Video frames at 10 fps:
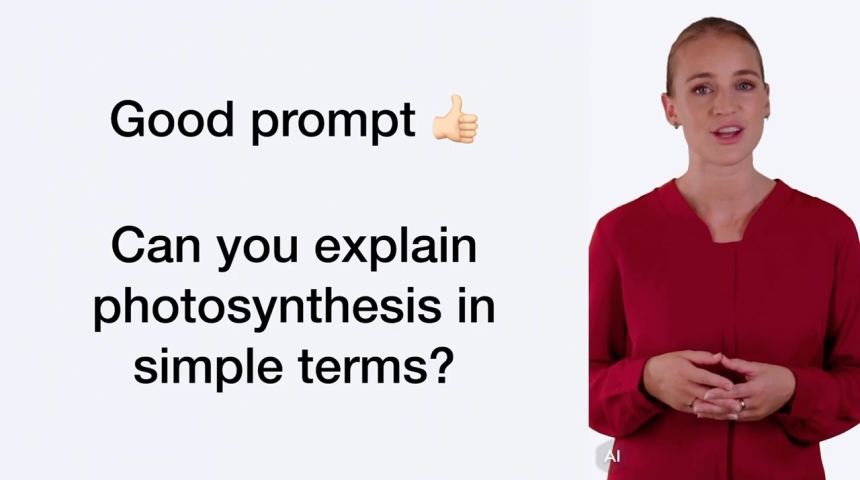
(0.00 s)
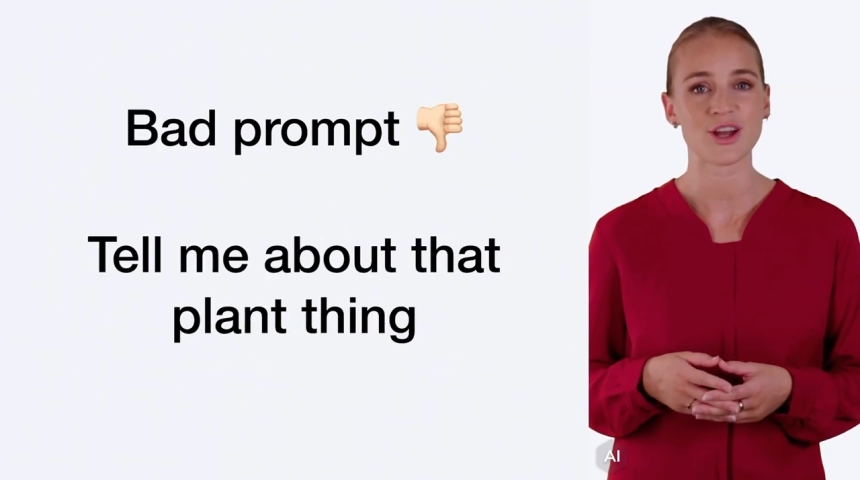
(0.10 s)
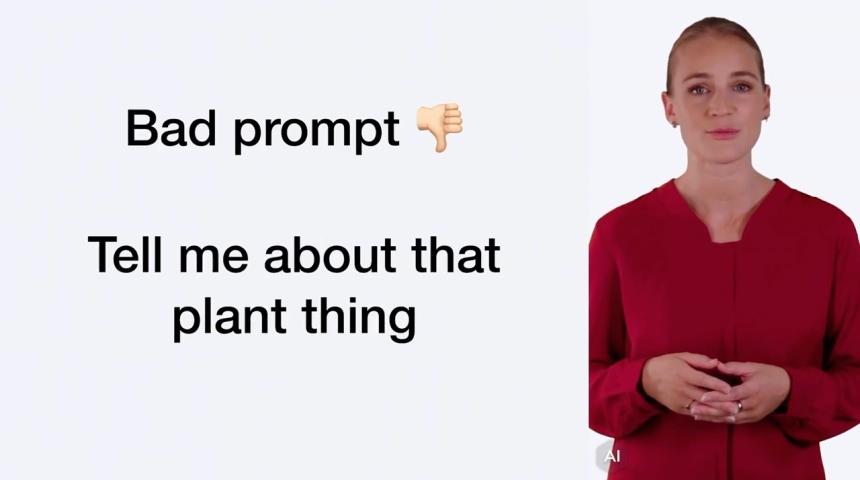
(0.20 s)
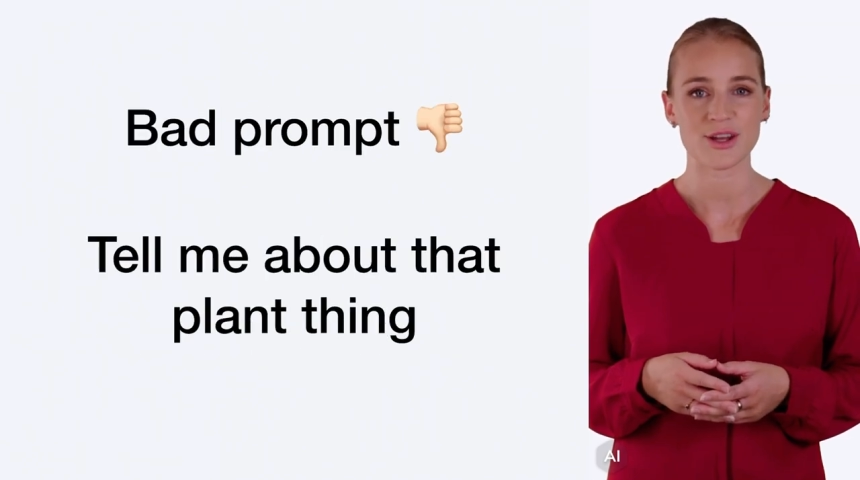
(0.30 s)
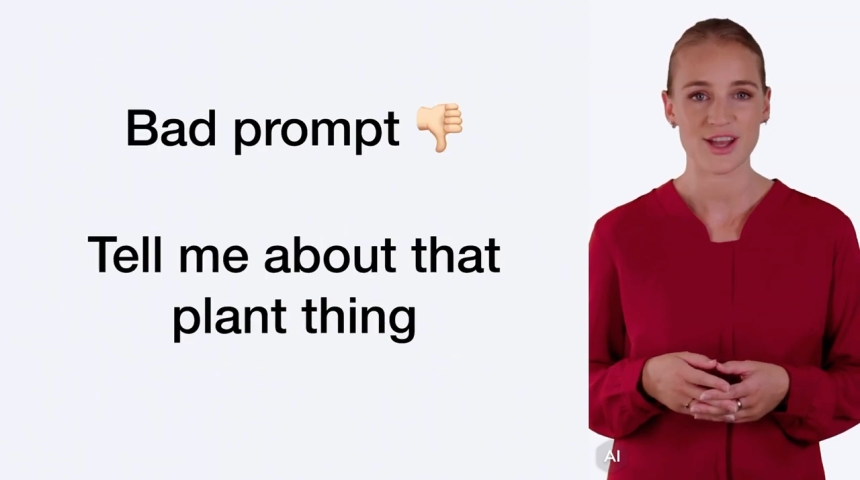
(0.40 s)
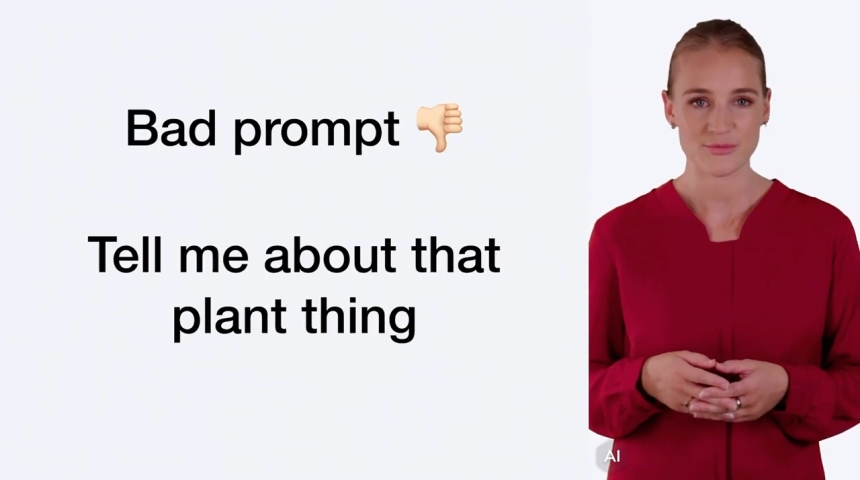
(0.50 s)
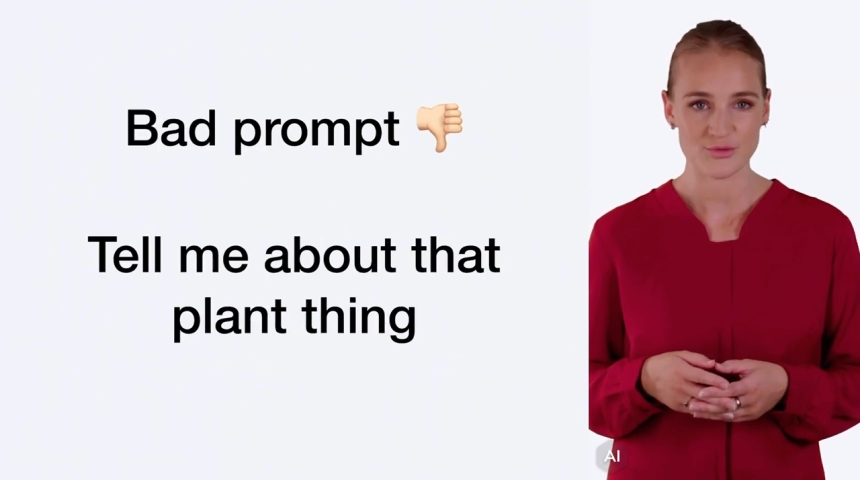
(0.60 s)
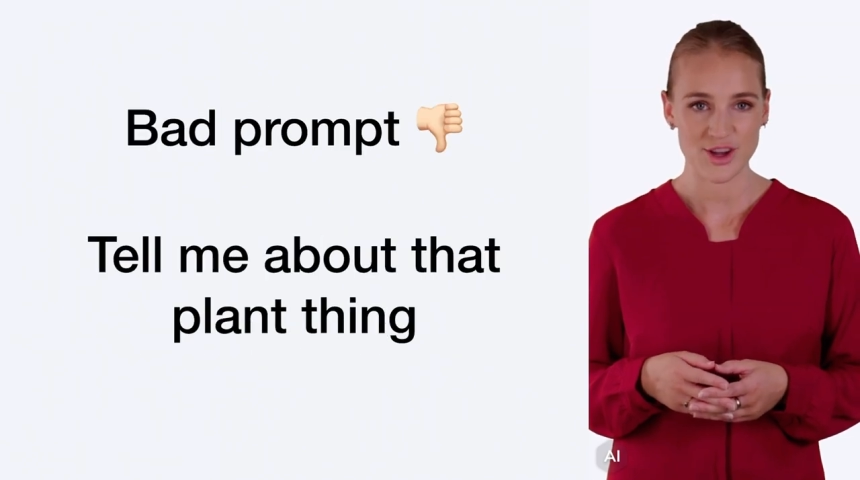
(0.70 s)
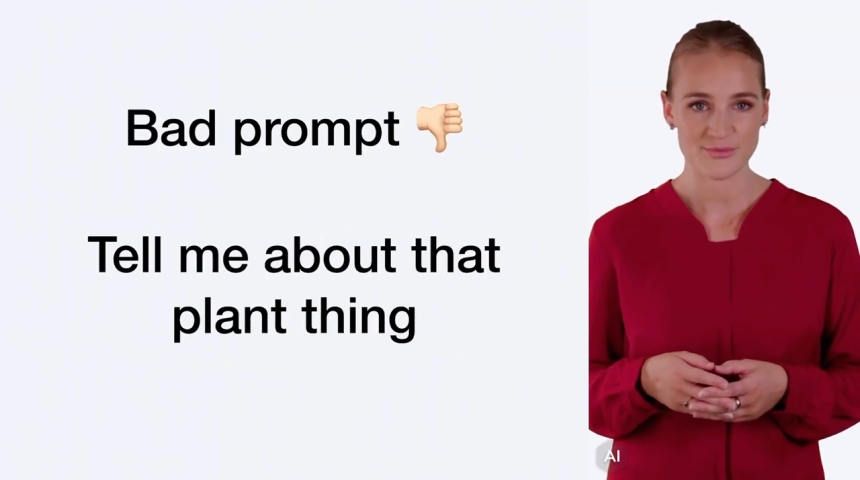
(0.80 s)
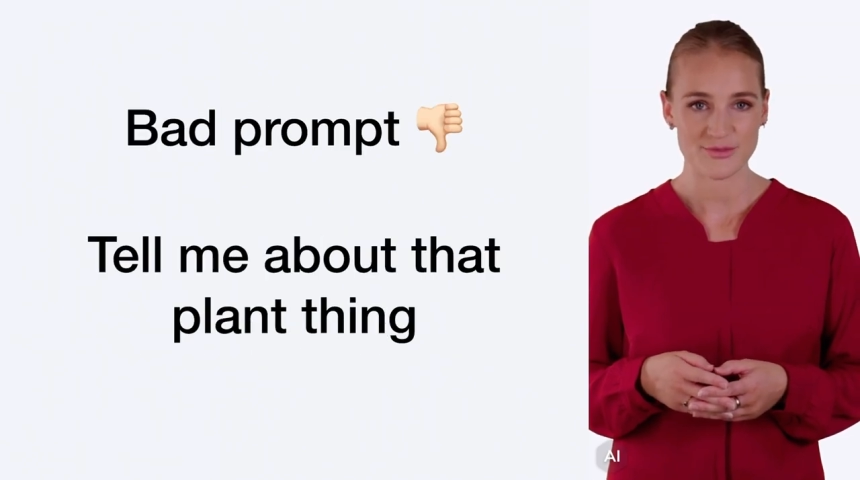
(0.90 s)
A bad
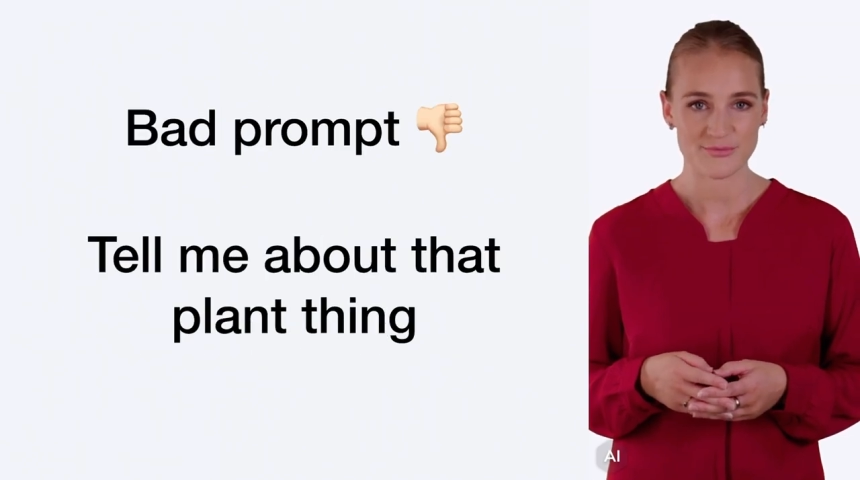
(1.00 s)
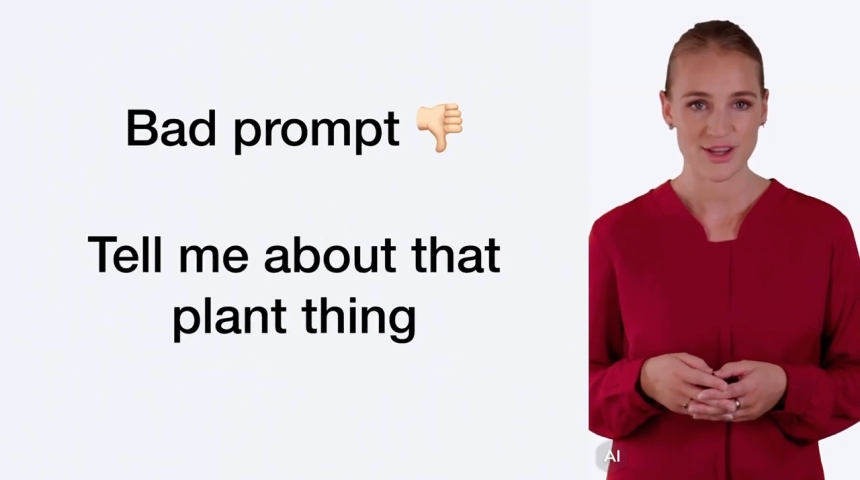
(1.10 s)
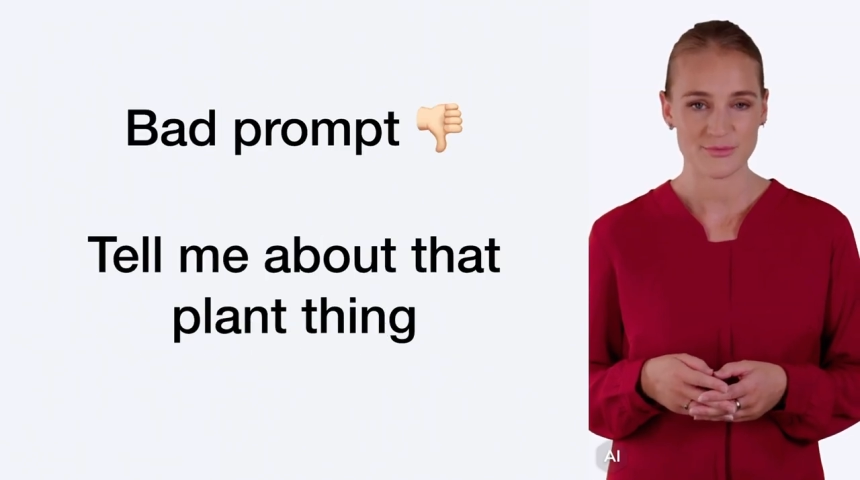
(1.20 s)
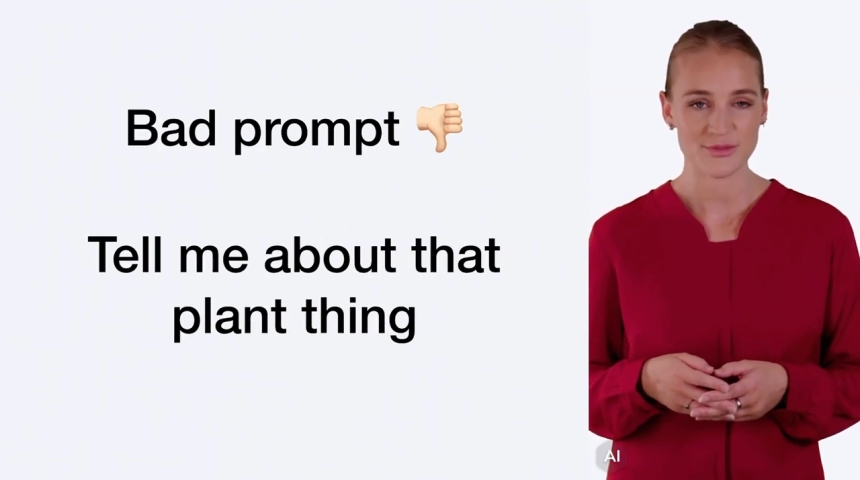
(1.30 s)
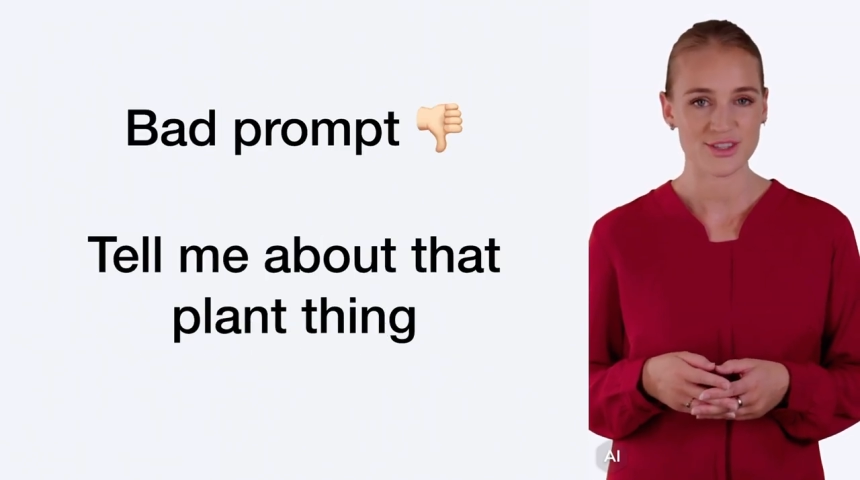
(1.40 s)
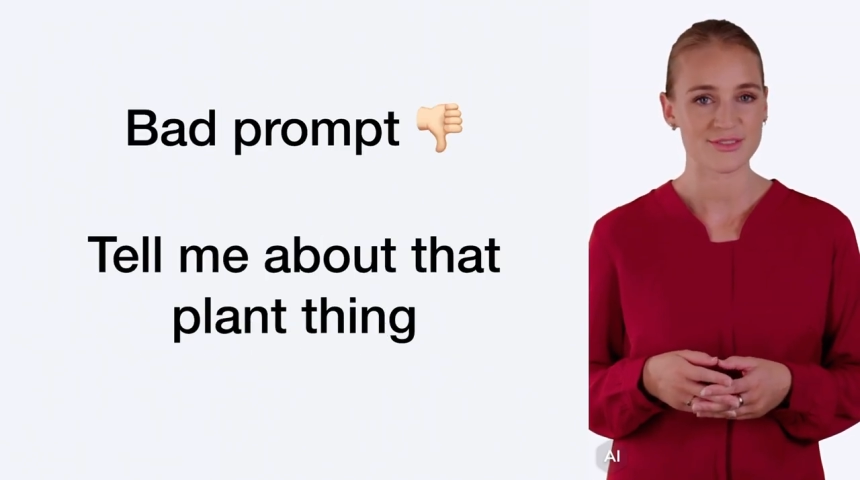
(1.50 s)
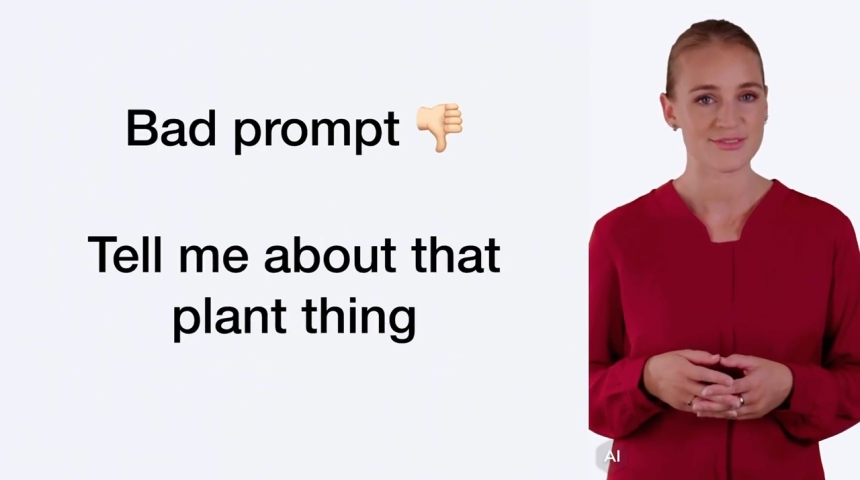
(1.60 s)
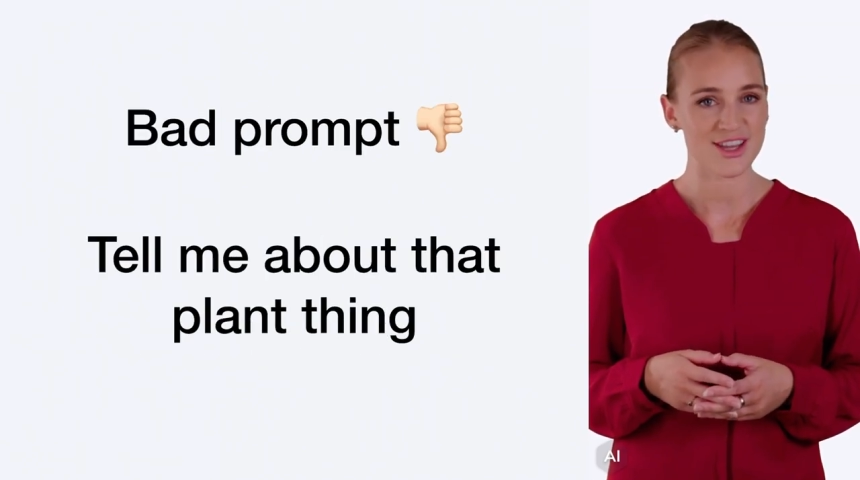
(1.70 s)
prompt might be,